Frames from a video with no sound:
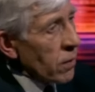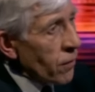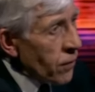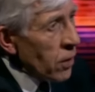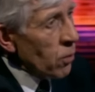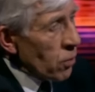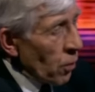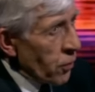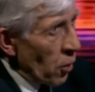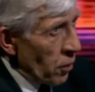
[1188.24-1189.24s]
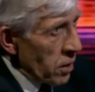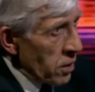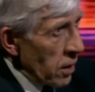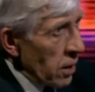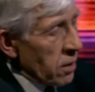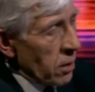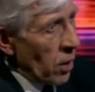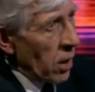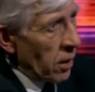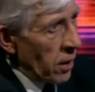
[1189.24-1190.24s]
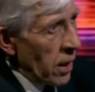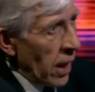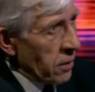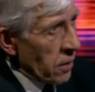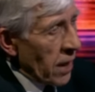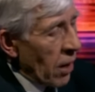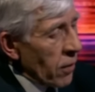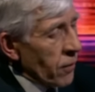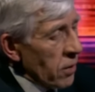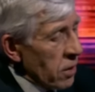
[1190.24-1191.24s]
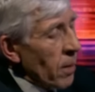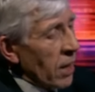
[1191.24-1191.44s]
refuse authority to Rouhani and to Zarif to